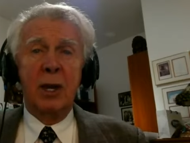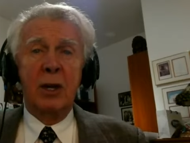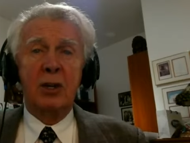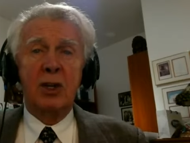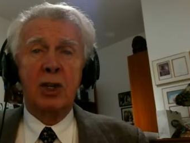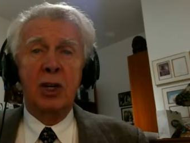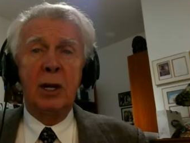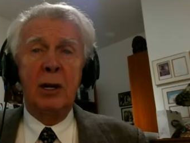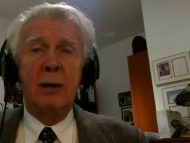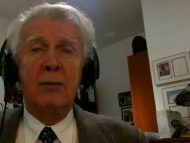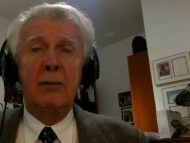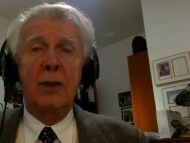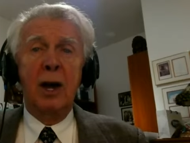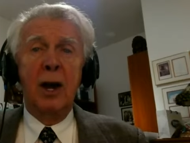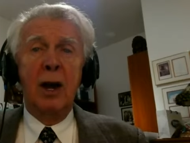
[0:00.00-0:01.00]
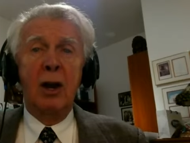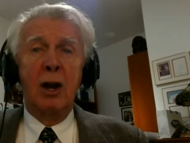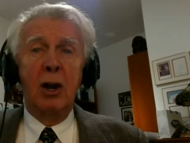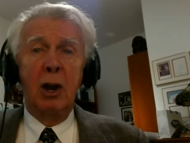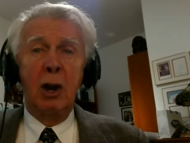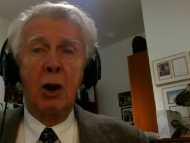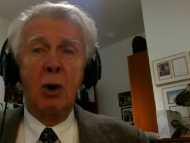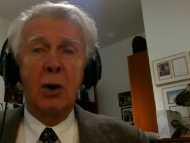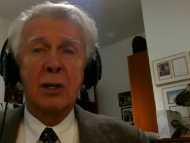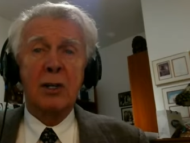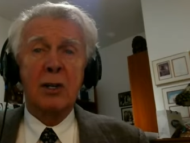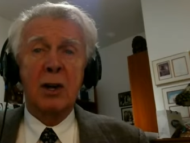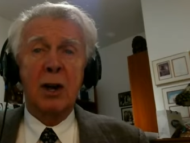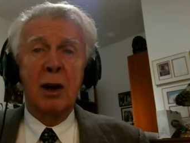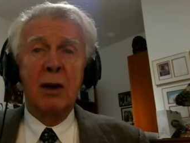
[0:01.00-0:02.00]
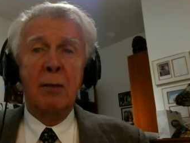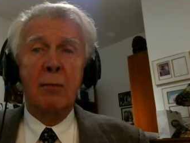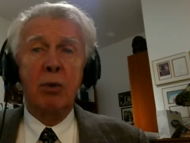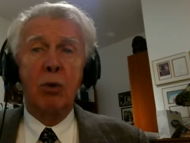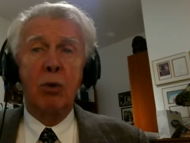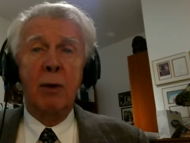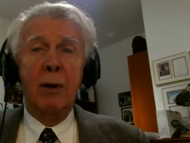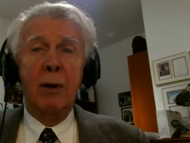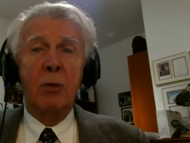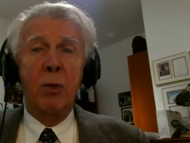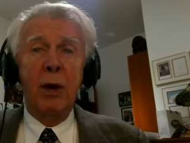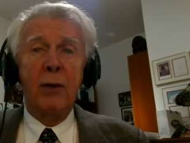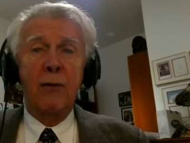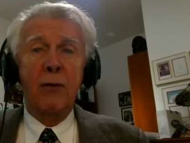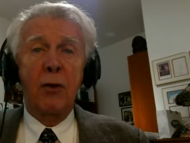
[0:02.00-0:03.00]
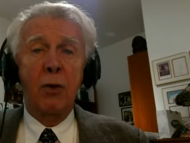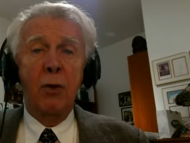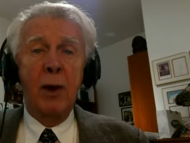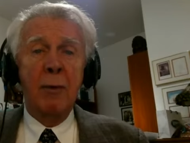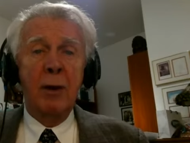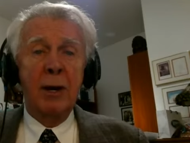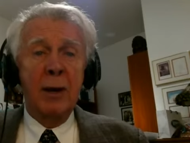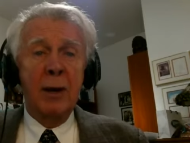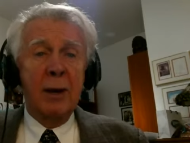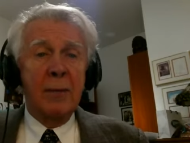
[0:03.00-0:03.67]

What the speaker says: achieved the lowest unemployment rate for women